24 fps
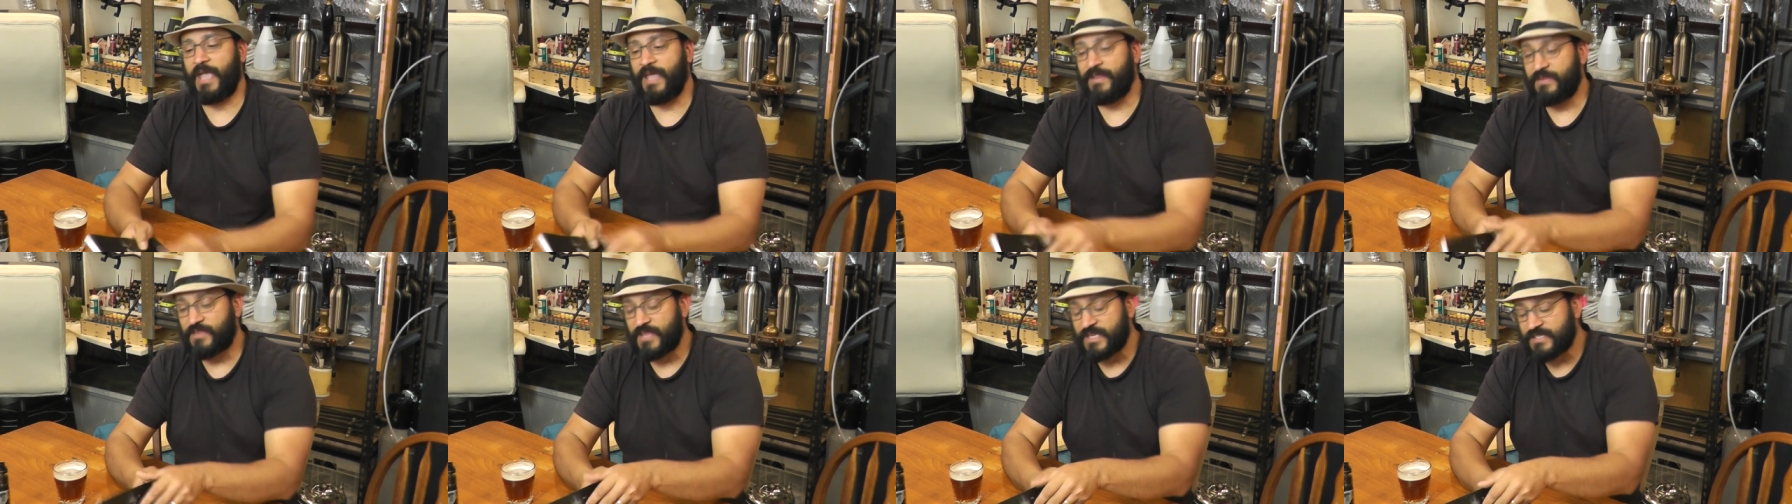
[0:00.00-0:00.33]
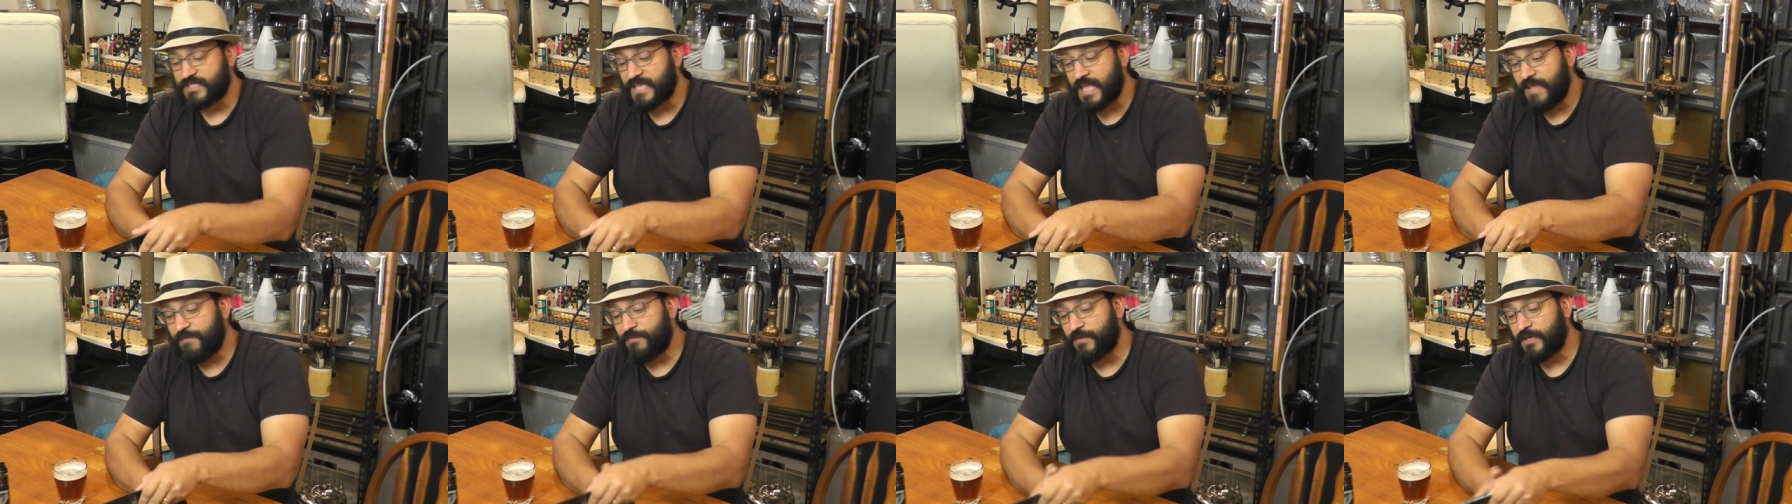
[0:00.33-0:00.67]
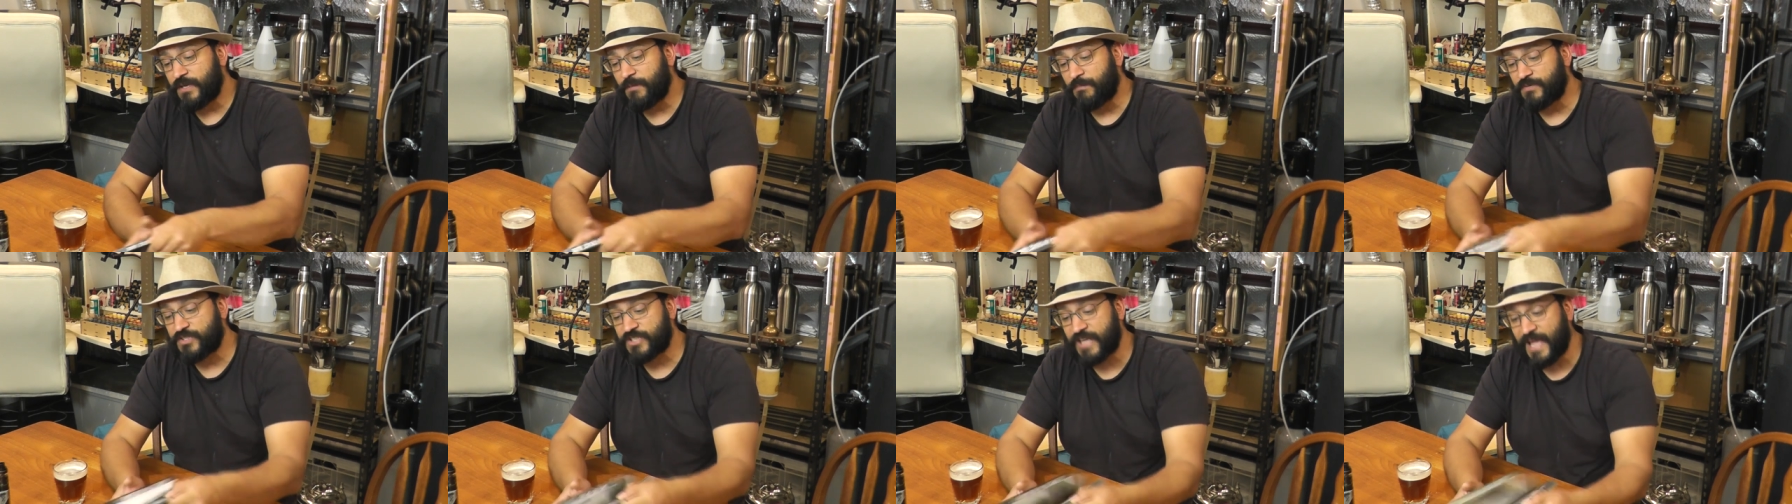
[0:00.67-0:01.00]
And there's
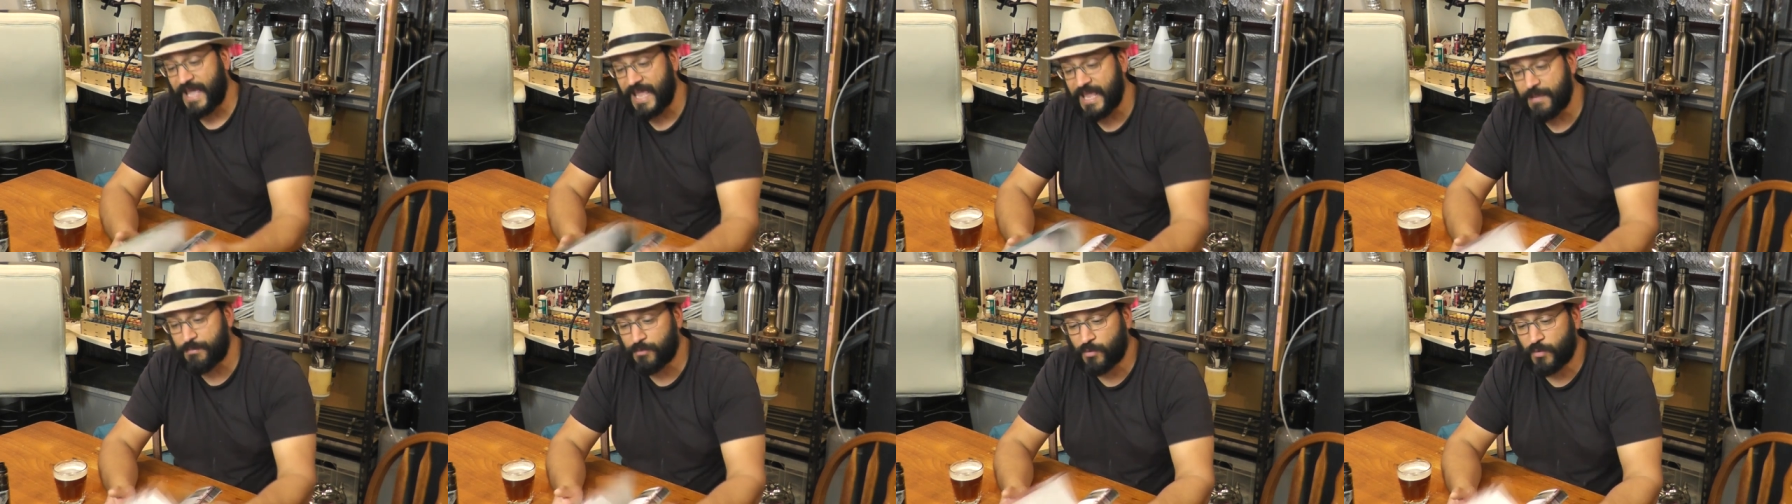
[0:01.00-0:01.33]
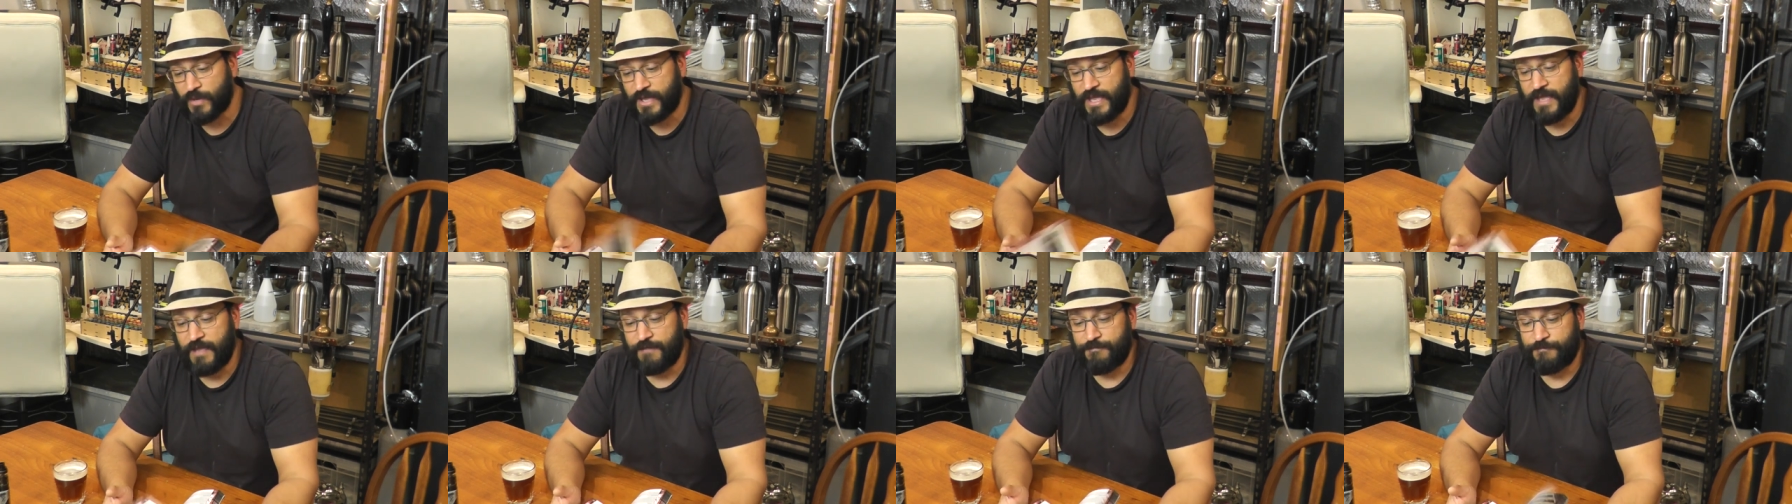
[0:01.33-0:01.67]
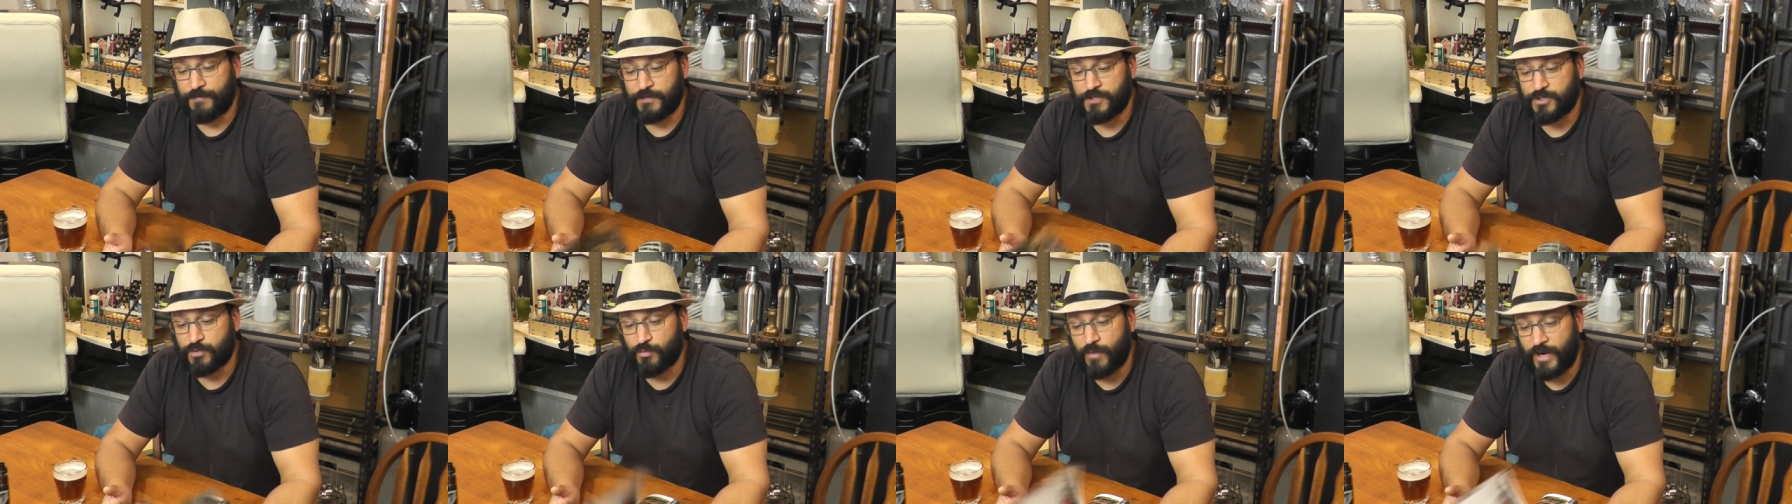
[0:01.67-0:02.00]
even a table here
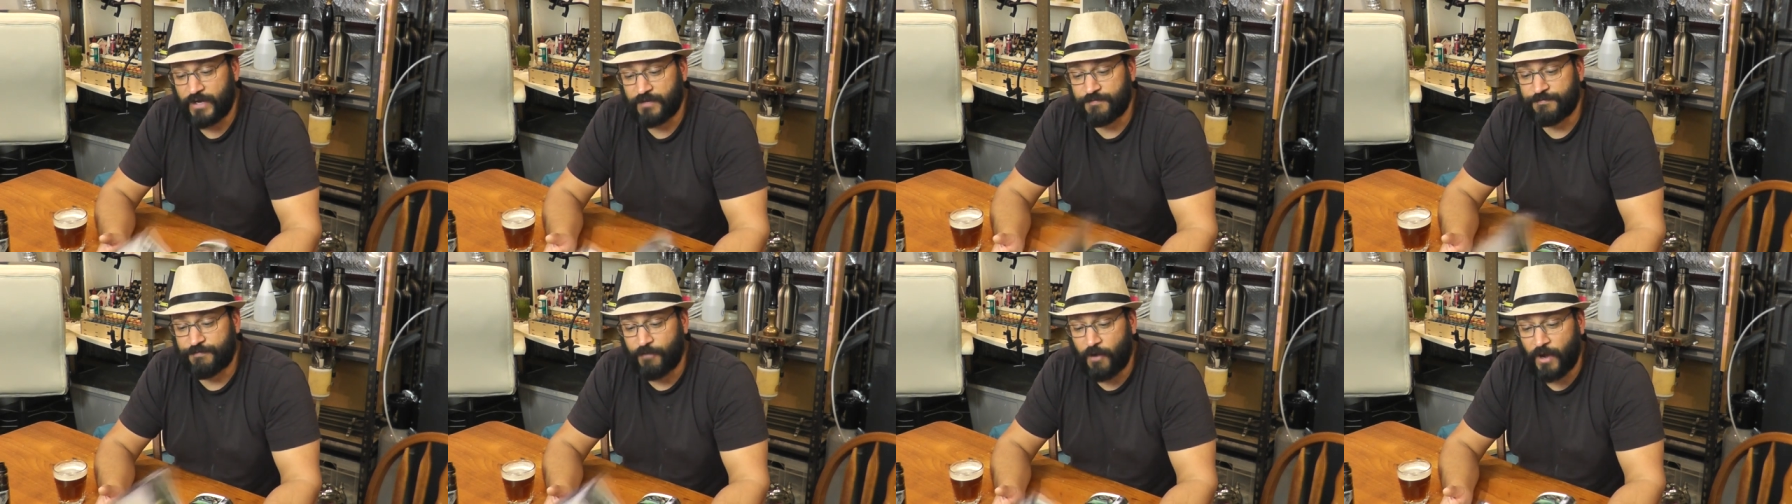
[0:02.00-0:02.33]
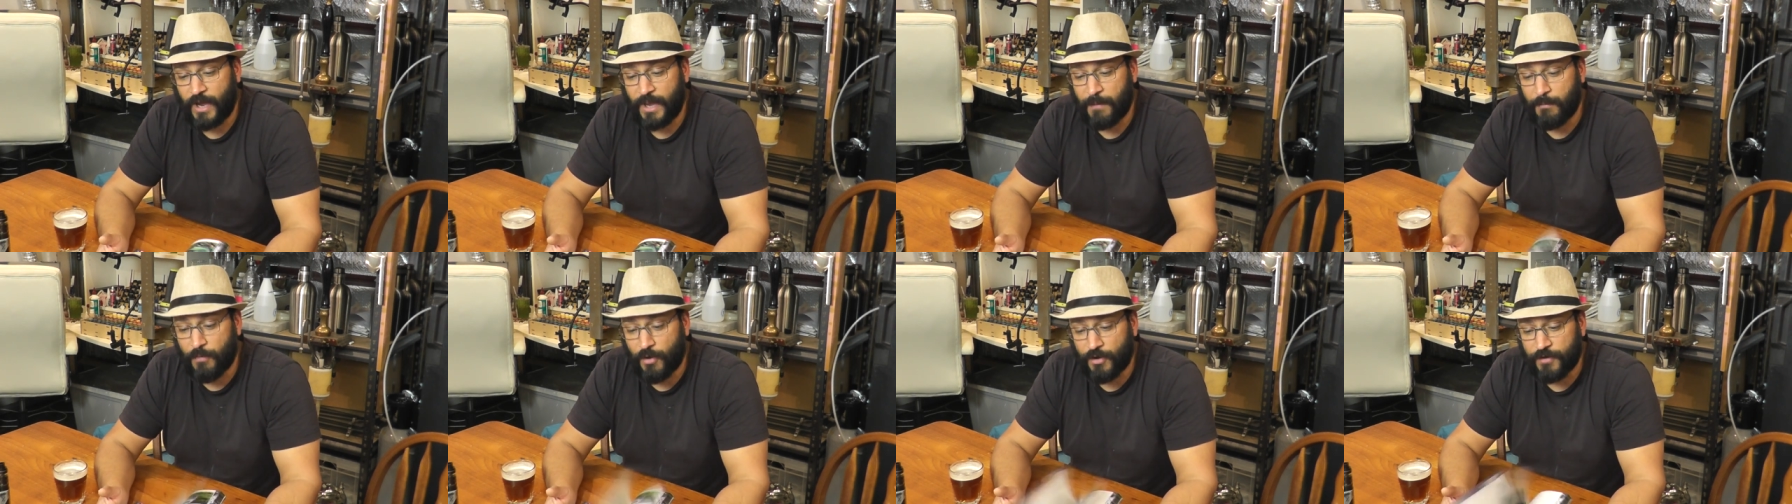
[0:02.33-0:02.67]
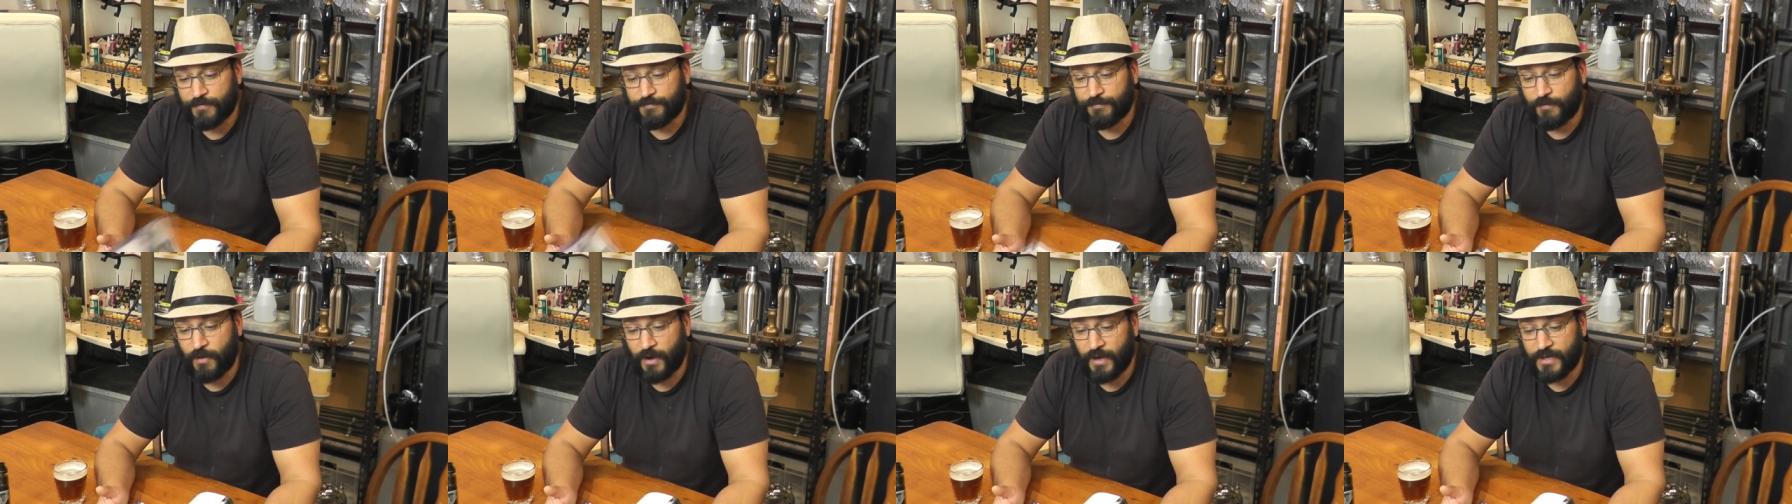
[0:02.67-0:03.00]
for direct fire
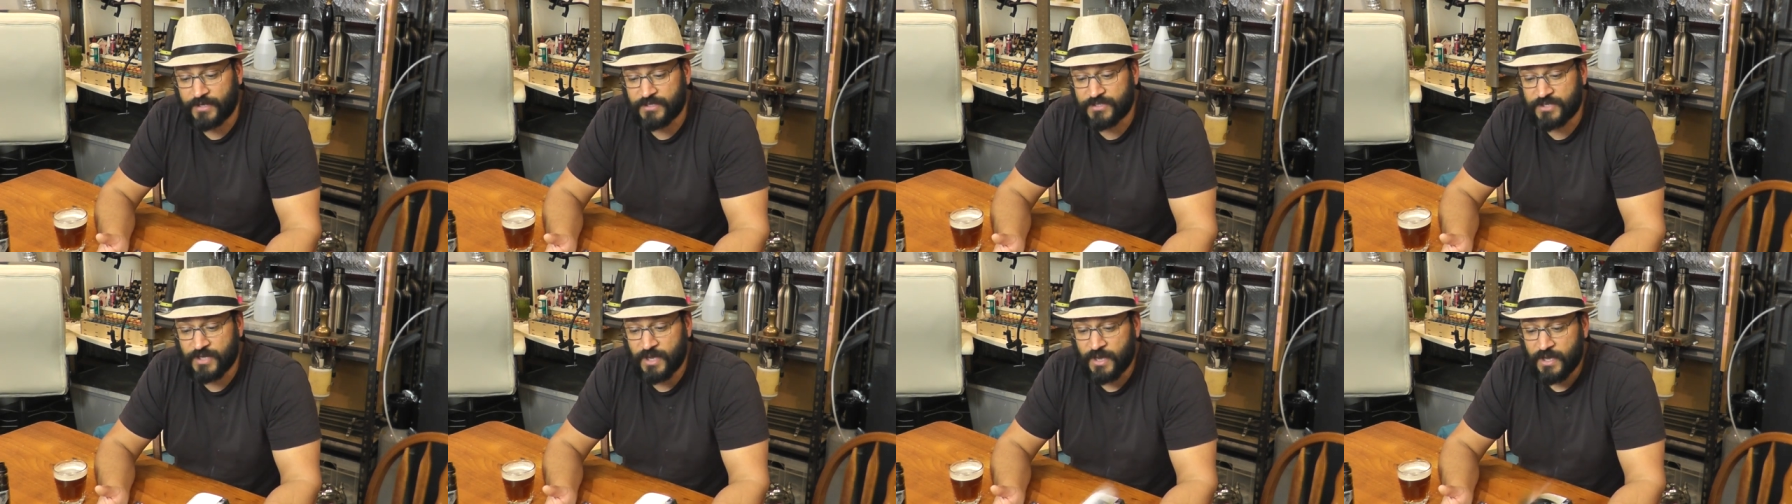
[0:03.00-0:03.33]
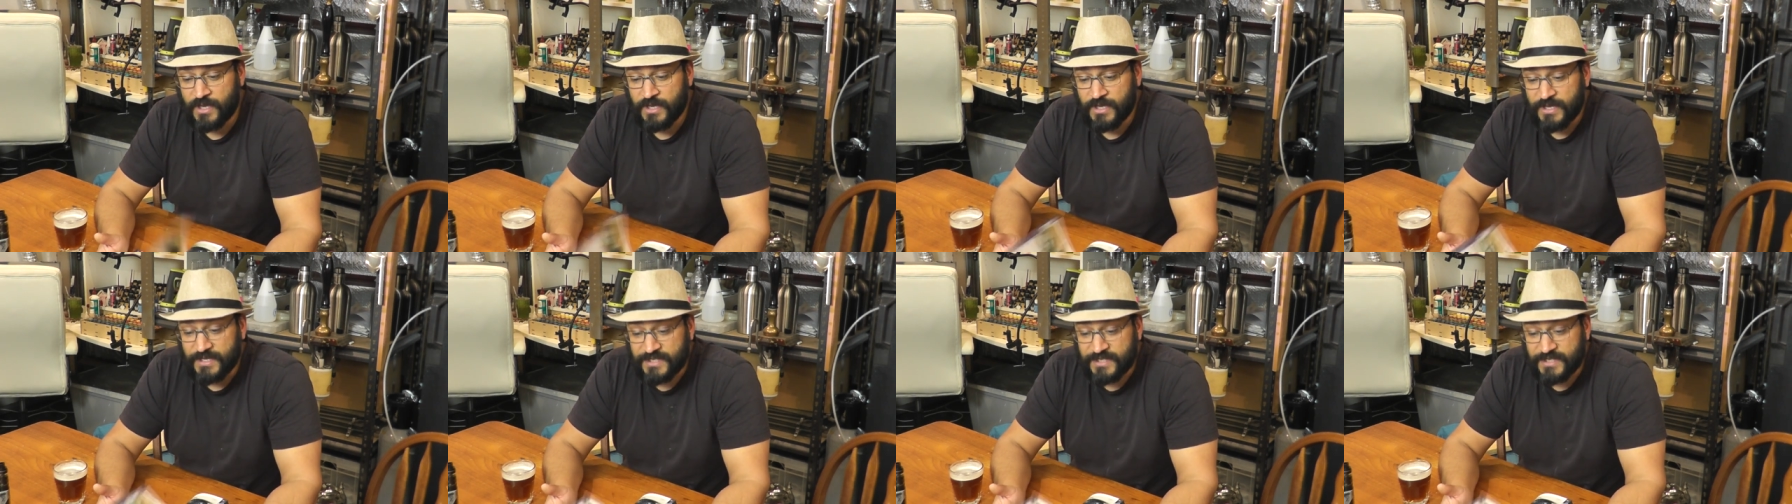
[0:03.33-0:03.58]
modifiers,